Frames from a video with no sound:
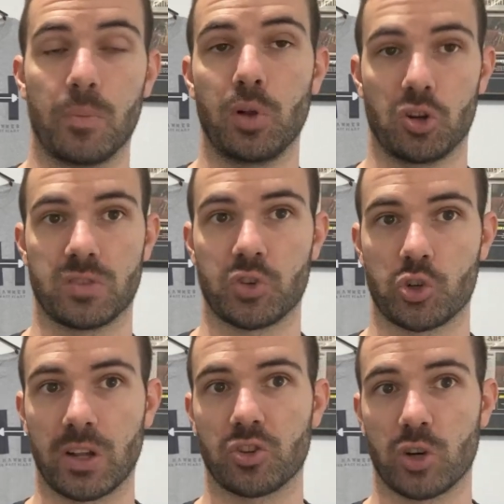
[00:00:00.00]
blocks of
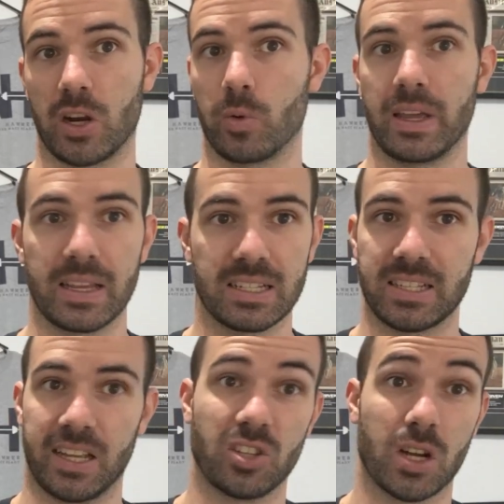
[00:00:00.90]
strength training a week is
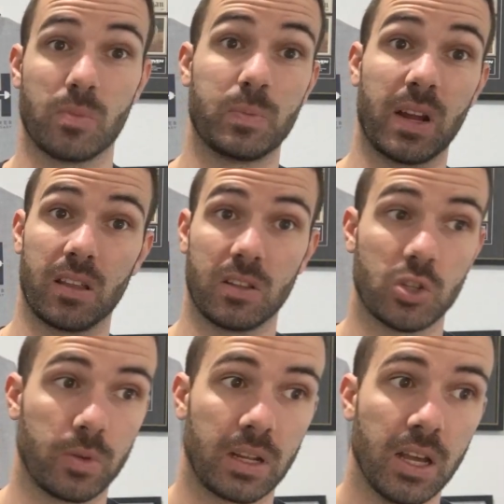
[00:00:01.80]
10 times better than
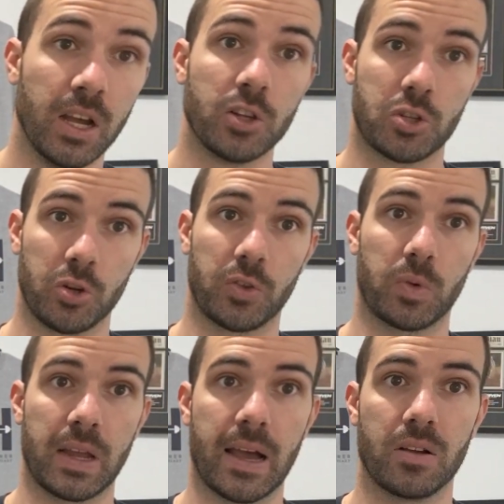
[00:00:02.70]
doing
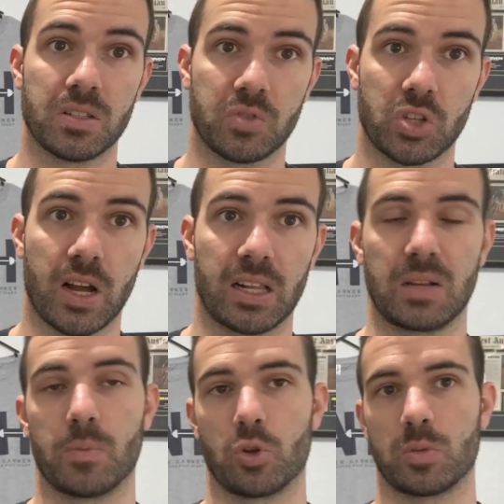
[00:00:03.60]
2-3 hours of cycling
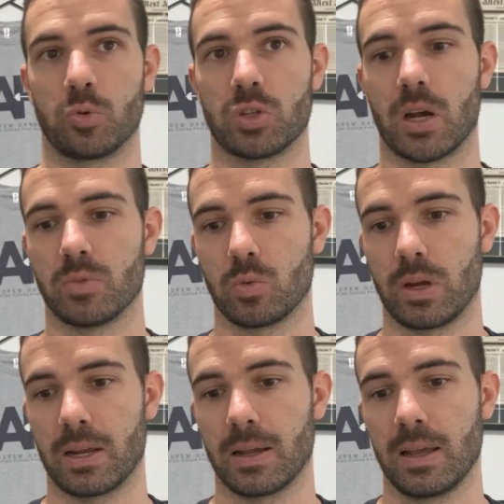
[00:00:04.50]
multiple times a
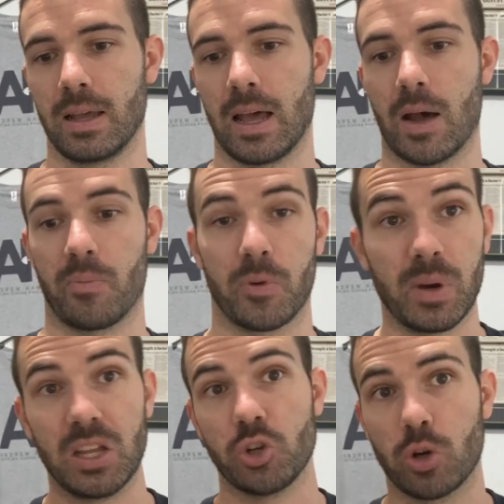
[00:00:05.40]
week from an
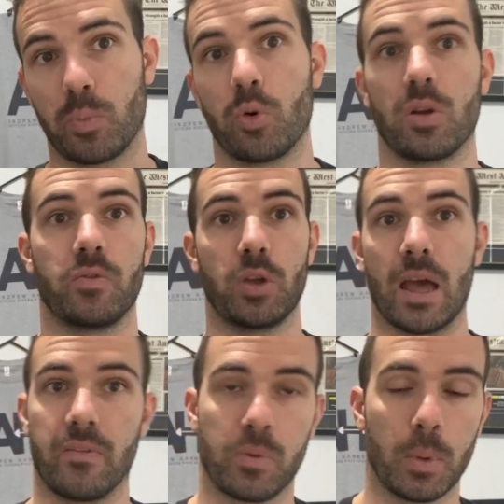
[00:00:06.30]
injury point of view
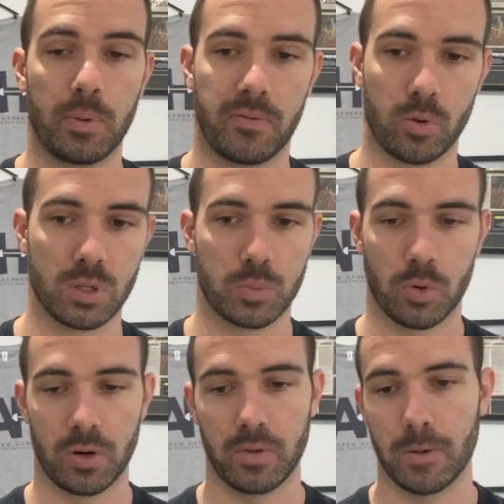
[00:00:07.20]
and from a performance
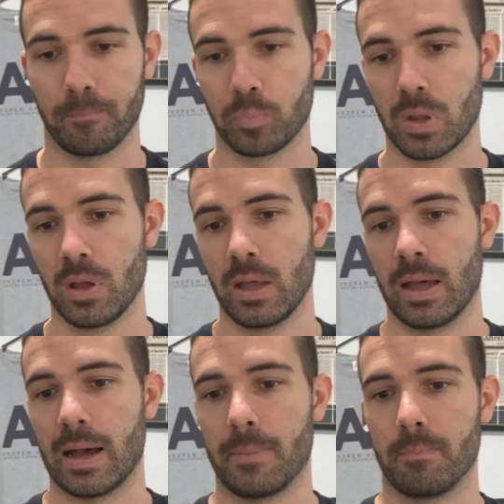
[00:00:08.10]
point of view.
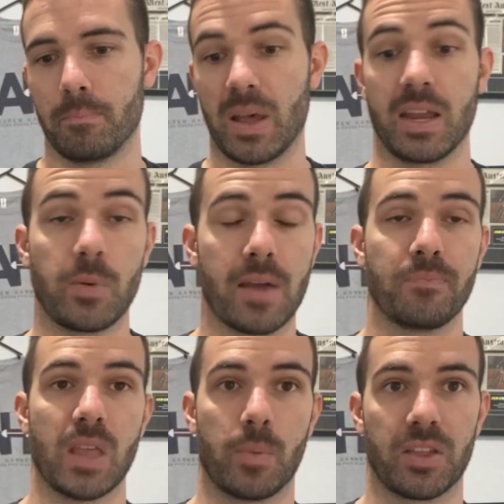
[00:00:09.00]
But anyway,
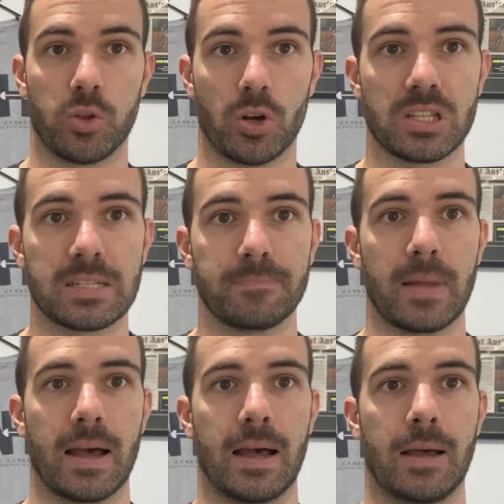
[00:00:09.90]
they're my thoughts.
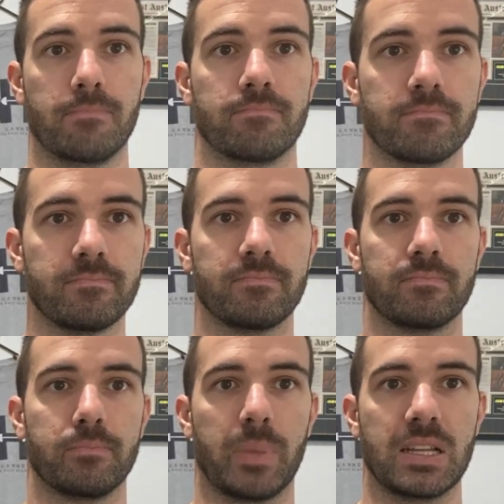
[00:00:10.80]

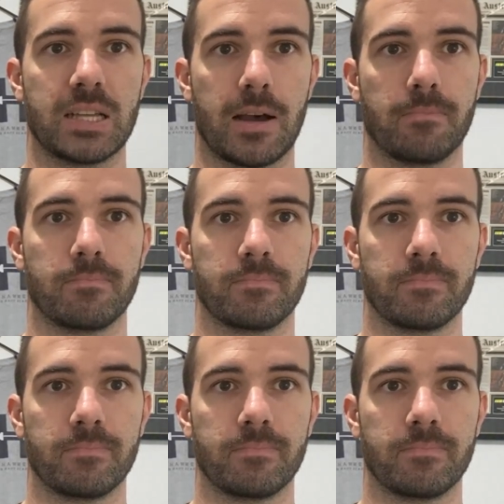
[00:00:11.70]
Peace out.